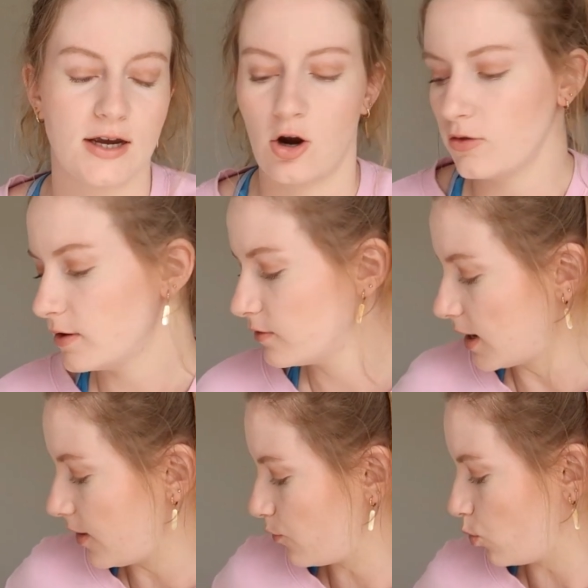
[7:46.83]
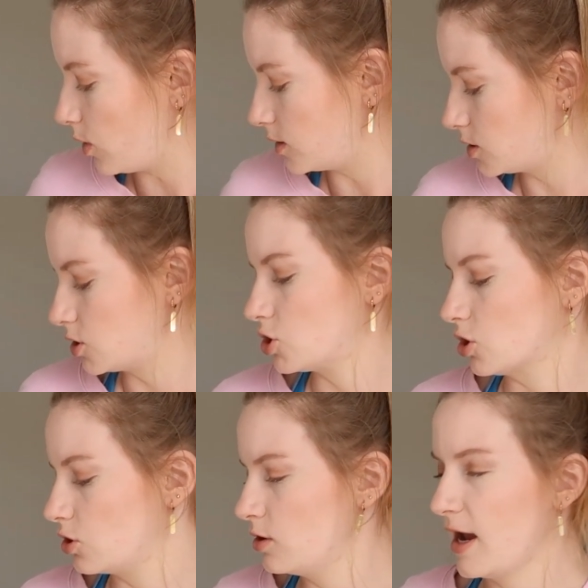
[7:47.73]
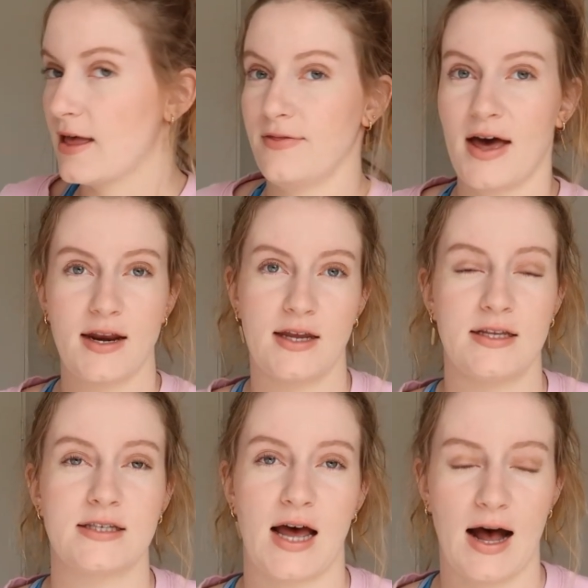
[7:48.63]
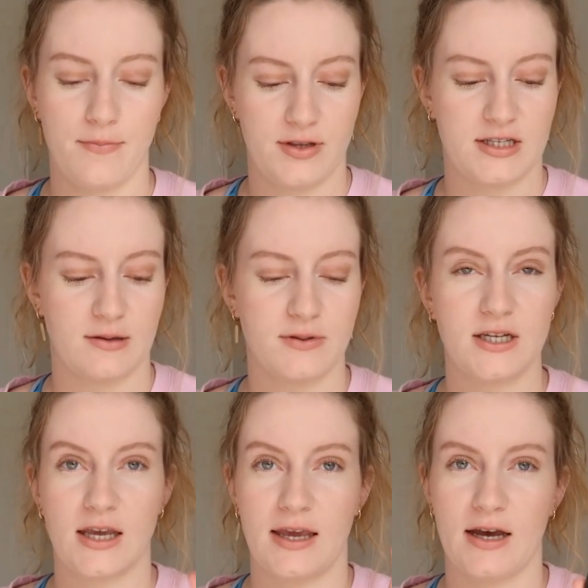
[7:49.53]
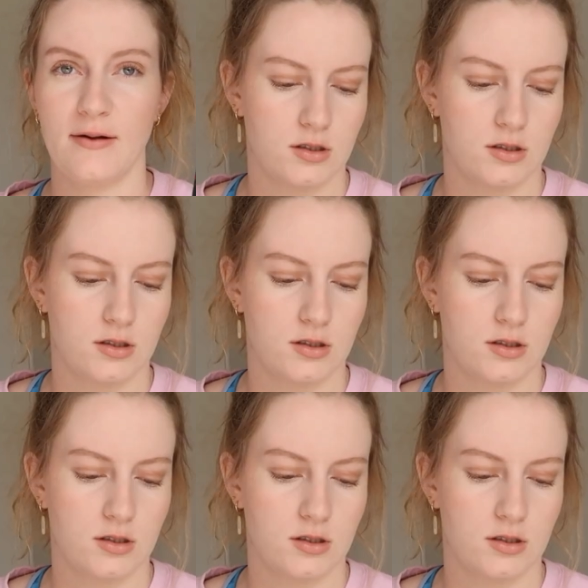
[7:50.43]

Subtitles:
I only have one to show you, and that is this lipstick here.